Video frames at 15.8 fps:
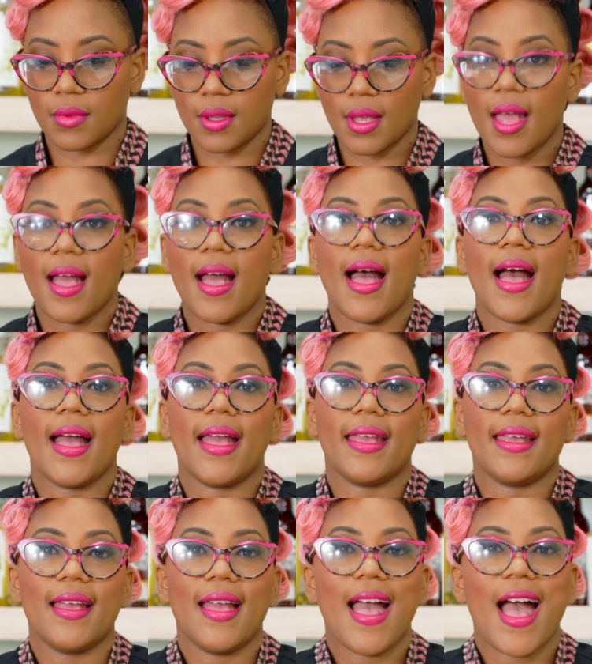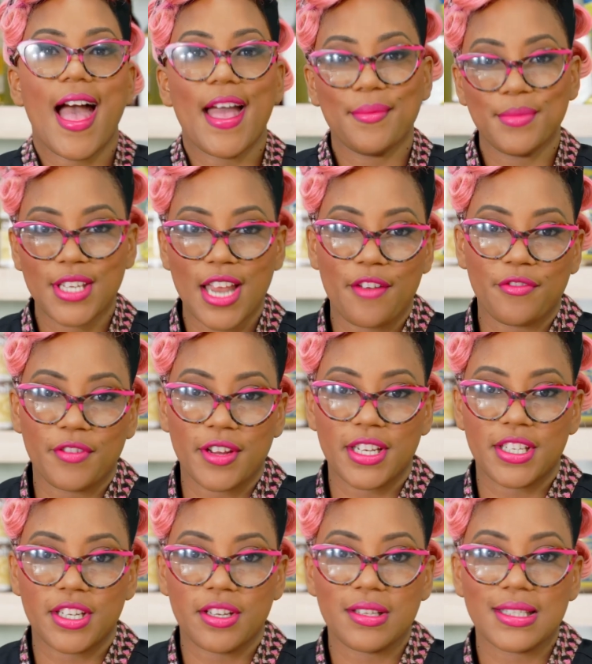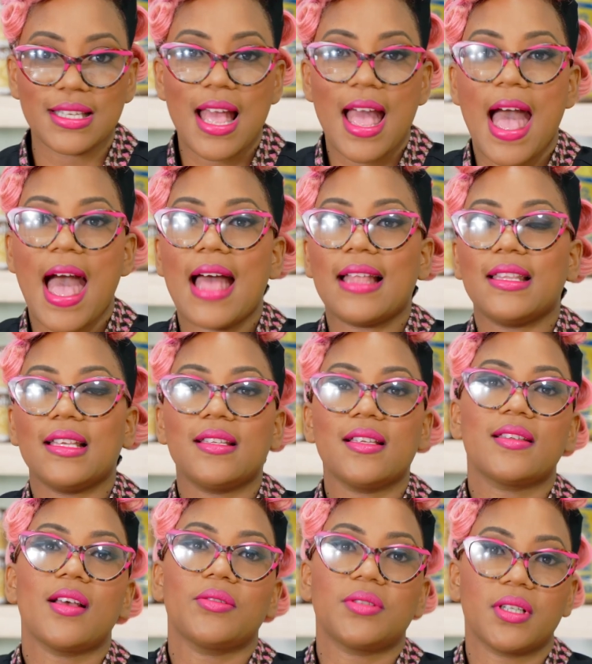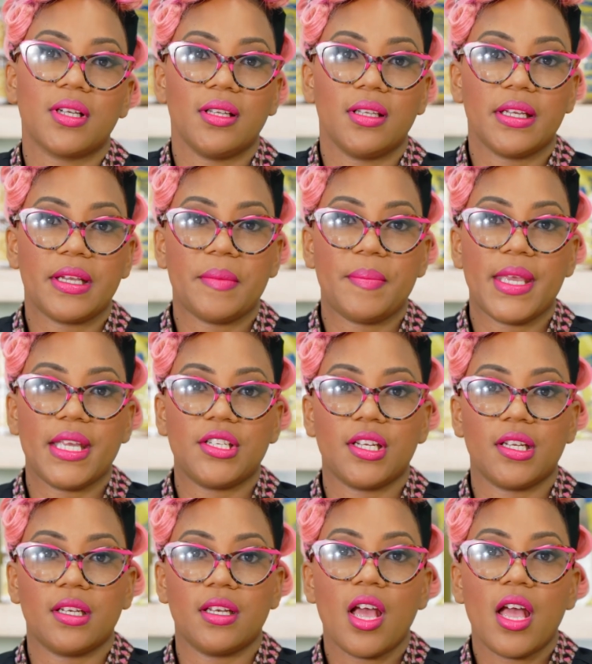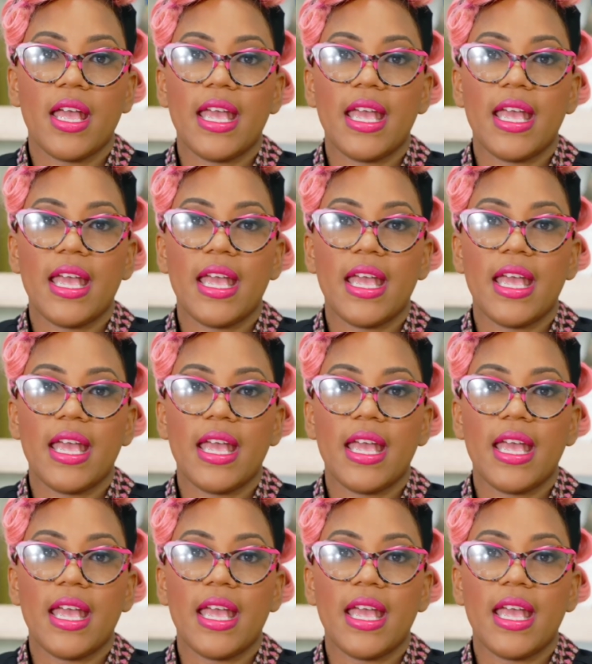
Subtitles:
Hi, I'm Chef Rhea, and this is How to Cook Like a Bajan.